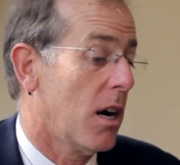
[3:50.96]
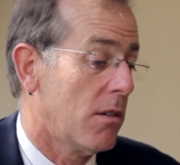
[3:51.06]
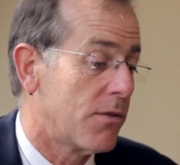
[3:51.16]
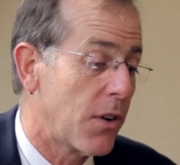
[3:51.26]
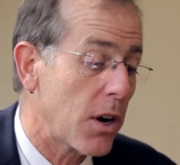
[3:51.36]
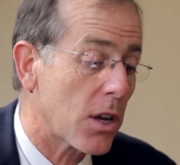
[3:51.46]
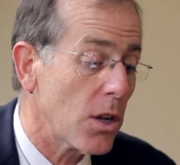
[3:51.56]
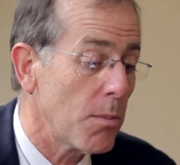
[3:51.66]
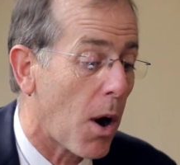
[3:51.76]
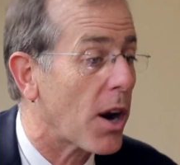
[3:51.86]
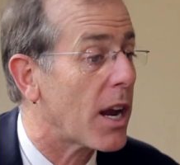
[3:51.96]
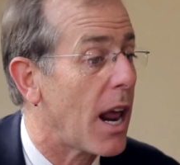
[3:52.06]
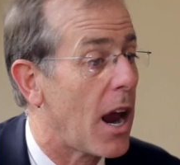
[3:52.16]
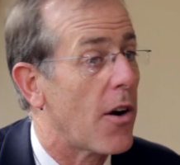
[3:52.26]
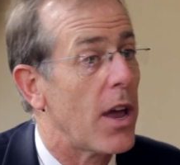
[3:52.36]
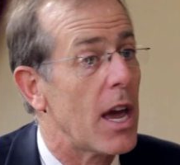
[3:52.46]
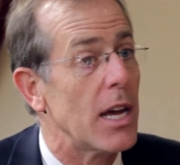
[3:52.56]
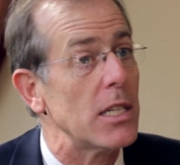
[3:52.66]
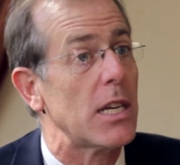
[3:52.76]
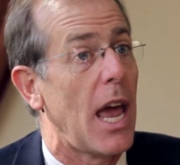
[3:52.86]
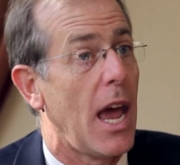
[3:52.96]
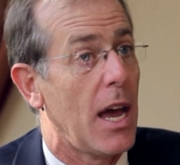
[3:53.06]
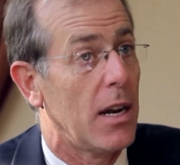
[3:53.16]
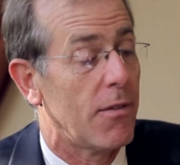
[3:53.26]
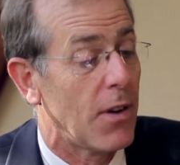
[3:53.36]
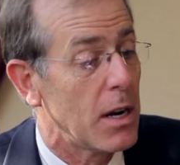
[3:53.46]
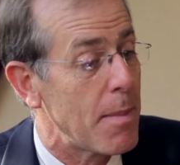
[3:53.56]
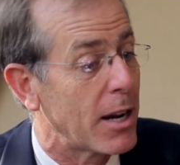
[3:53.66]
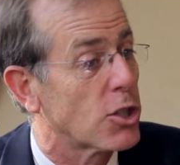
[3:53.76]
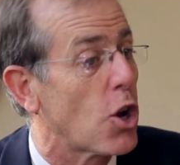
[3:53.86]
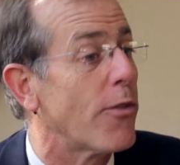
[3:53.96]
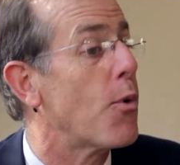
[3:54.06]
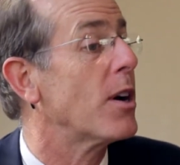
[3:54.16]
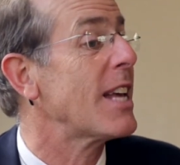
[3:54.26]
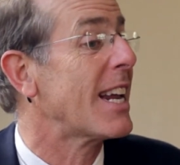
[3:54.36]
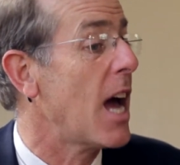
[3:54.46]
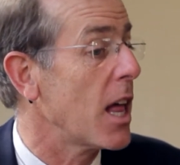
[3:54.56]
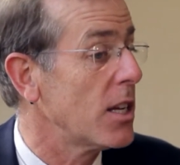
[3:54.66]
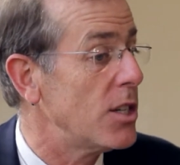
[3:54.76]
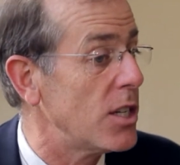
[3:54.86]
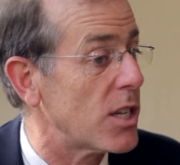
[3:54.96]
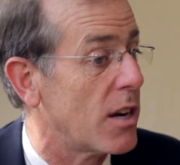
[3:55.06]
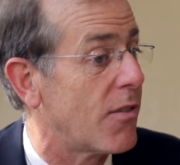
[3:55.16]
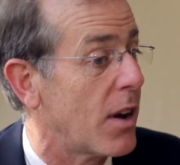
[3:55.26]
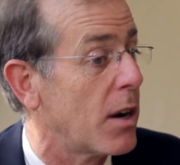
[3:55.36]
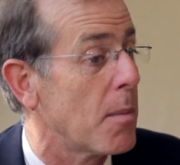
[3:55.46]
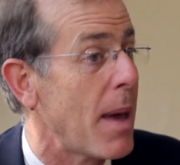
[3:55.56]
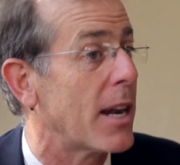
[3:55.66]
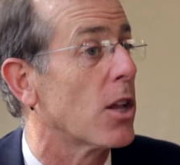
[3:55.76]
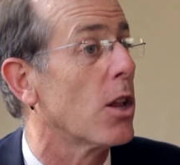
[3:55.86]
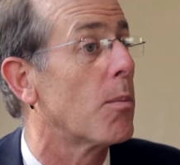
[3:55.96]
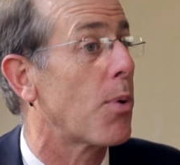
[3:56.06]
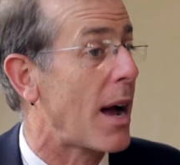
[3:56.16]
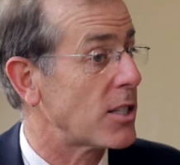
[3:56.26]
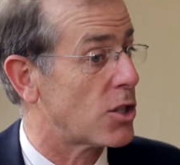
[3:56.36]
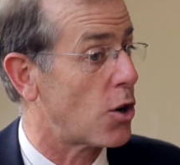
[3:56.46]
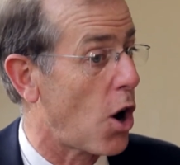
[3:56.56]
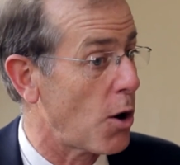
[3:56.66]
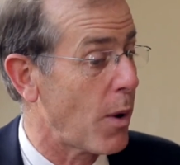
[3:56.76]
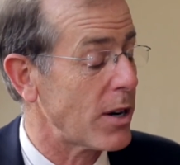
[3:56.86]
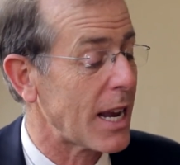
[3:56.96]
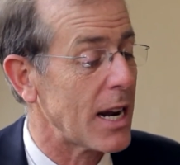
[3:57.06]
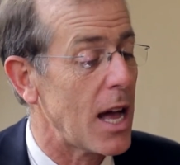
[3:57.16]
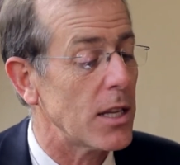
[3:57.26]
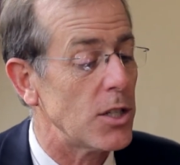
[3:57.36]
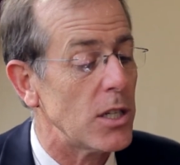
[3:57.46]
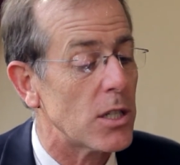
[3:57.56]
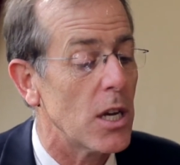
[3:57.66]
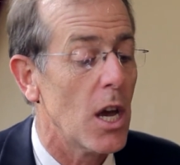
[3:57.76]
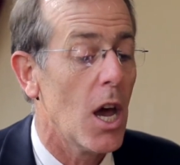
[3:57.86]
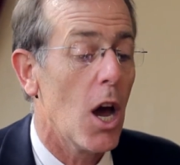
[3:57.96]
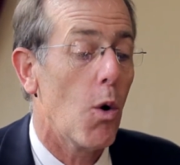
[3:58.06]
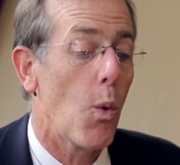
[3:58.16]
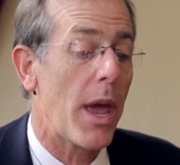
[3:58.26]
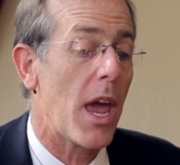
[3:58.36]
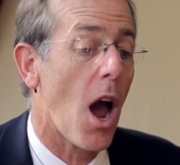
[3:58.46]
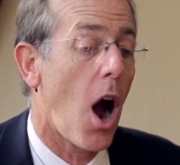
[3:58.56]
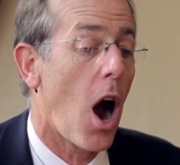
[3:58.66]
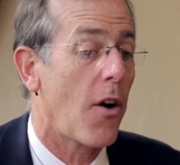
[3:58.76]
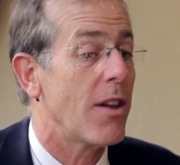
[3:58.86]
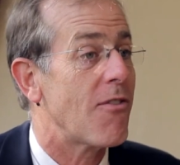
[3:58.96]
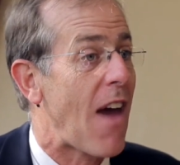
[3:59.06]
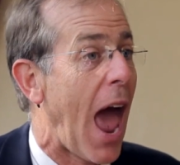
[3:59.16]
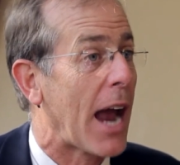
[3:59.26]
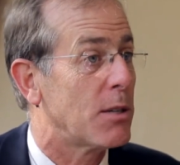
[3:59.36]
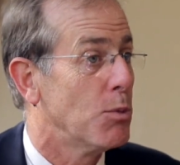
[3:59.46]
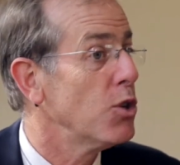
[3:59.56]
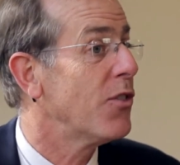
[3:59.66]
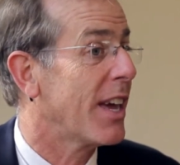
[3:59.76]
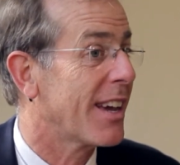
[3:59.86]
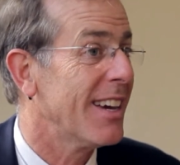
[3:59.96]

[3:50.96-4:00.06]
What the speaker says: vertical market areas and fundamental software technologies and fundamental processor hardware technologies. We are, in fact, moving